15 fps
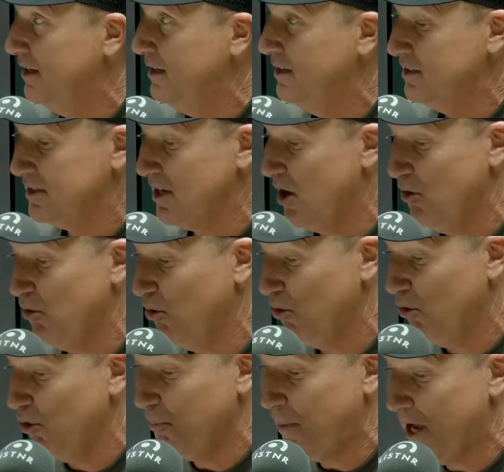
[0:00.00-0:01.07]
Mm. So
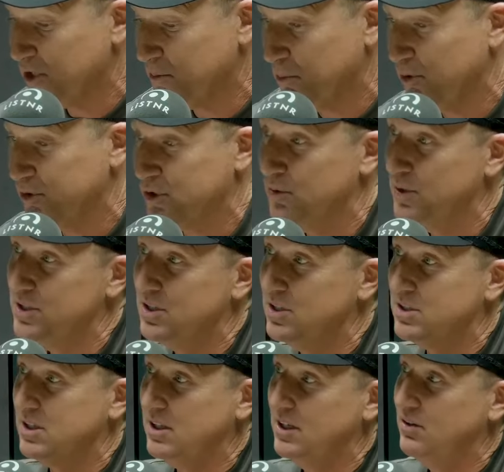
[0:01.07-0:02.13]
all Bazball's doing is
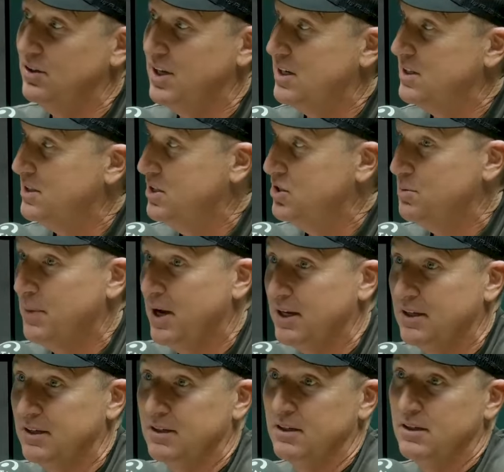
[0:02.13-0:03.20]
just clearing their
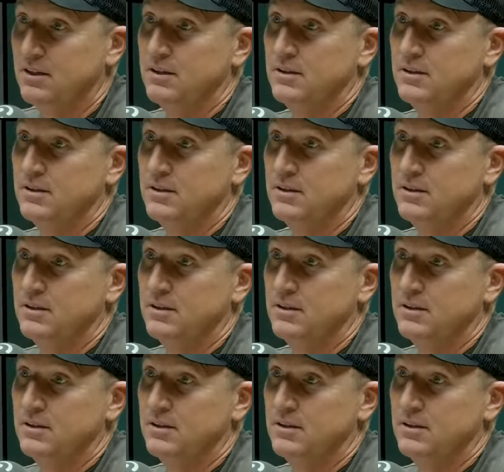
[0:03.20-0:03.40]
decision-making.